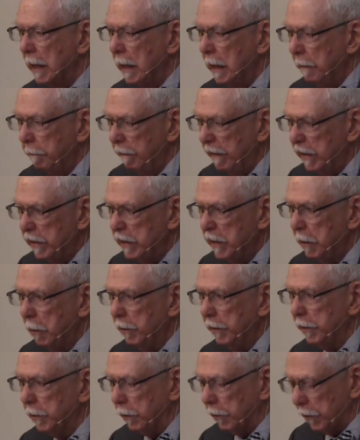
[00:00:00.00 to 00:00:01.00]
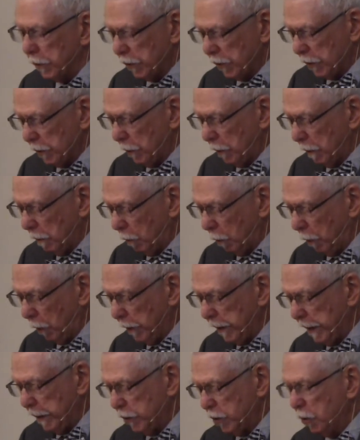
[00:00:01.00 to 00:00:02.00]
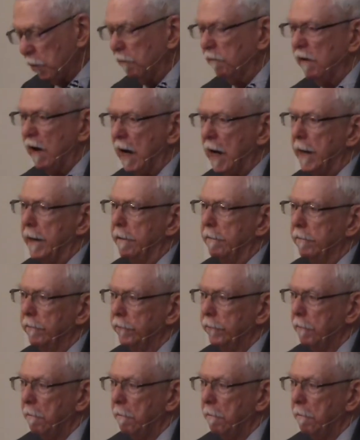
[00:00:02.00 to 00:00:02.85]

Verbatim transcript: materials. Will they survive?